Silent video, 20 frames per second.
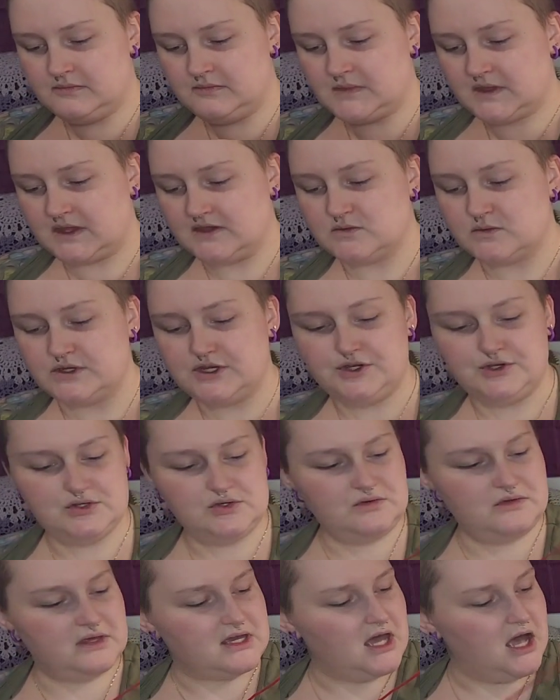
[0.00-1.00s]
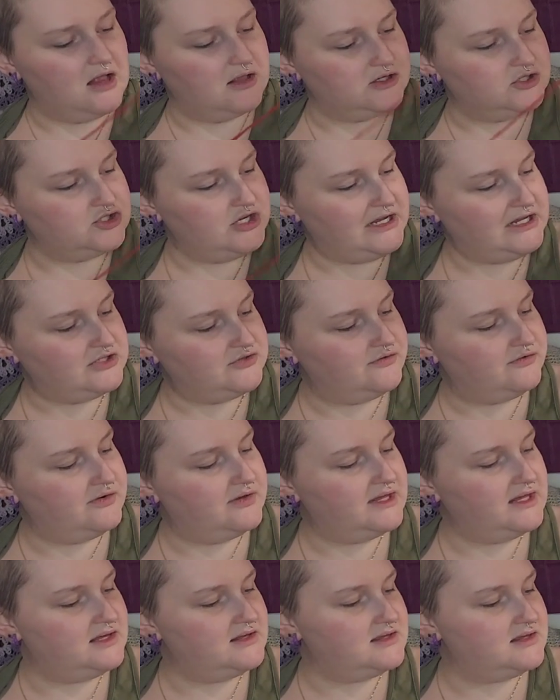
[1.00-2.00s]
Because when you do the color change for
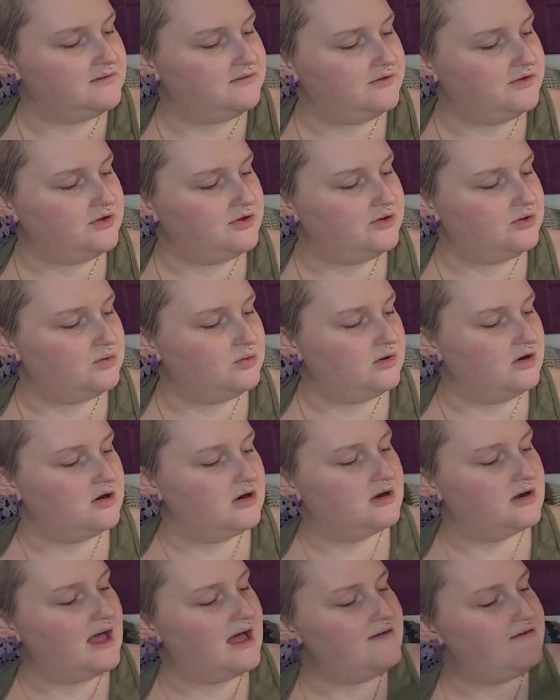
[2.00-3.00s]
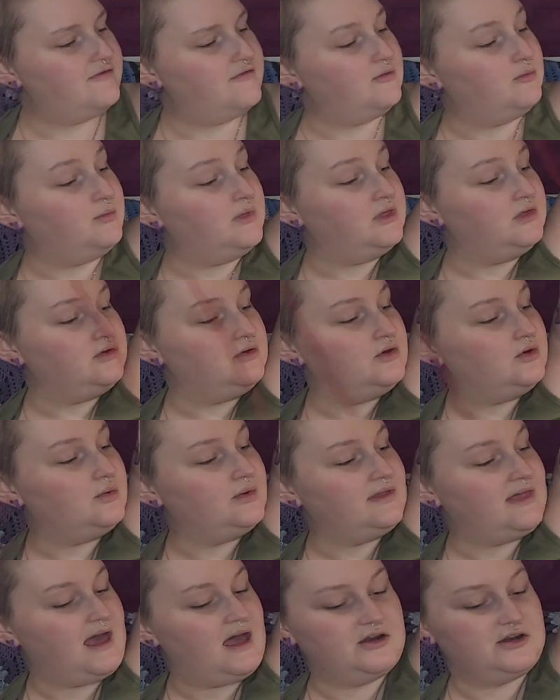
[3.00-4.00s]
these, if you are not familiar
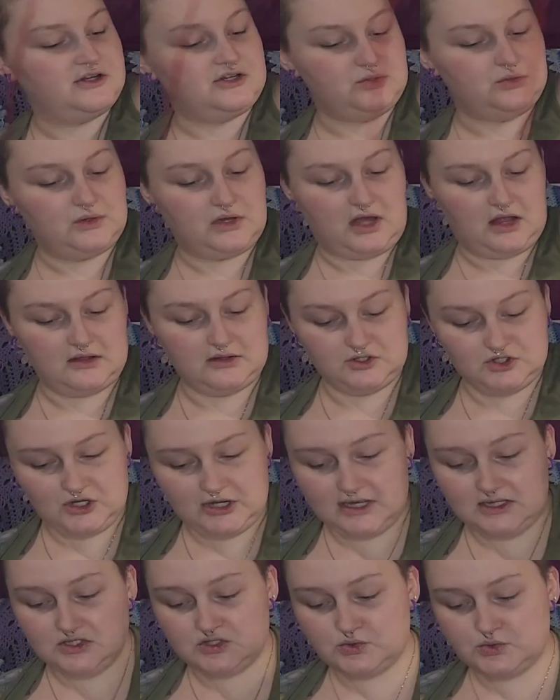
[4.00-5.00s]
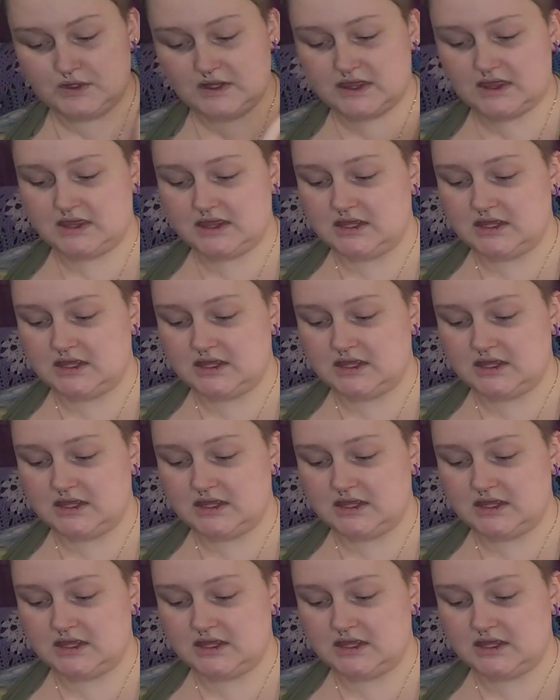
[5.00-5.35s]
with how to do color change with